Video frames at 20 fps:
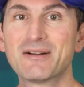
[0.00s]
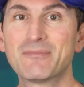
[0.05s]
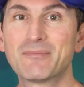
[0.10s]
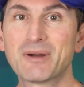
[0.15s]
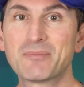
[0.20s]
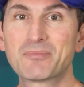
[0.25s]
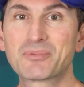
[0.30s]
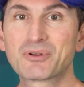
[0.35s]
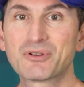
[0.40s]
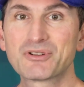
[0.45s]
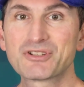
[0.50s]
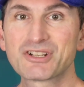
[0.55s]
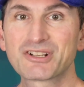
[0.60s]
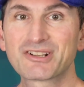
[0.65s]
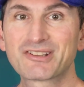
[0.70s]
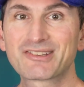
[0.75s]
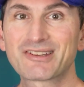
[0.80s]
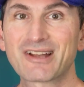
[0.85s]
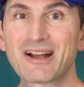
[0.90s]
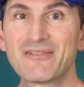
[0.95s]
My
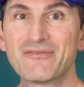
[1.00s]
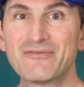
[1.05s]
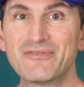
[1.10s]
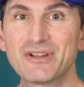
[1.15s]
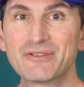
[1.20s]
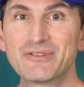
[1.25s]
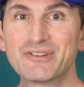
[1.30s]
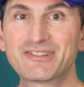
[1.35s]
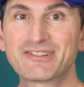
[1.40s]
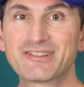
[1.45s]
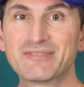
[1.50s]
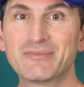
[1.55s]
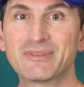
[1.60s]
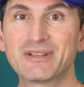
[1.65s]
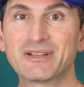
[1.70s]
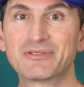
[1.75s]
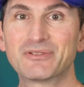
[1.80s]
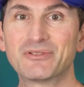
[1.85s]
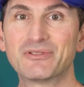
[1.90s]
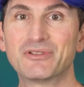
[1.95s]
projects are very
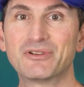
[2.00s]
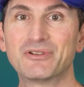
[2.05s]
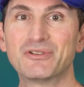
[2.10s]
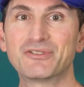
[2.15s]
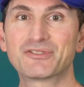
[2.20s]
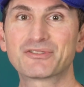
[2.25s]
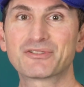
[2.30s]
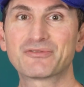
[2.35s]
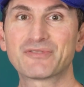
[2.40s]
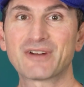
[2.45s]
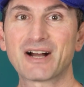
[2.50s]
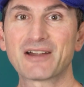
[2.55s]
similar to those of